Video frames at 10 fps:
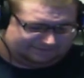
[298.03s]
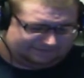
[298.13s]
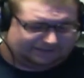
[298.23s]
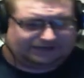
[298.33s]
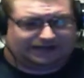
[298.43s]

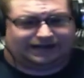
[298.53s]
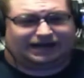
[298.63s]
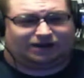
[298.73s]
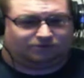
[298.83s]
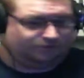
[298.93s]
an
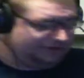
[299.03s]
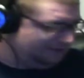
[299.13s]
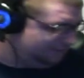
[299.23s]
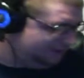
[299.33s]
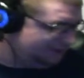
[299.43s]
hour.
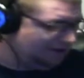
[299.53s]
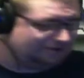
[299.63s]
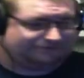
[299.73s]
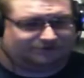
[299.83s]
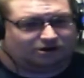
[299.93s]
We
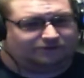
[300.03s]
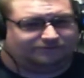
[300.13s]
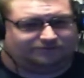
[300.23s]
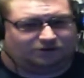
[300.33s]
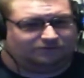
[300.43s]
talked
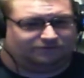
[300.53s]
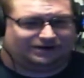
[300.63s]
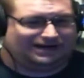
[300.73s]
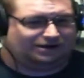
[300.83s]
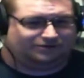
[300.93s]
for over an
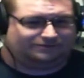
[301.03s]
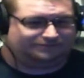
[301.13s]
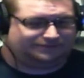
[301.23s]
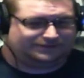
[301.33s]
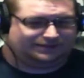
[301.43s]
hour,
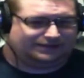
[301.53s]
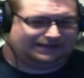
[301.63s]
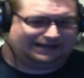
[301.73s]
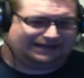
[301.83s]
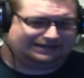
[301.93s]

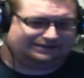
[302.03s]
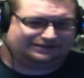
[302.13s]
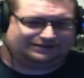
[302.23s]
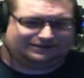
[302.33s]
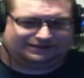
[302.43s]
And,
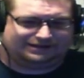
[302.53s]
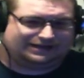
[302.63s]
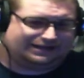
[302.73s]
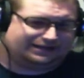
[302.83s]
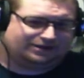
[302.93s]

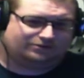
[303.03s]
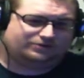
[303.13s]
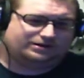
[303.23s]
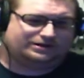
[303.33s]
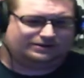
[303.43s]
you know,
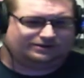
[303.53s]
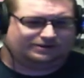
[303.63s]
a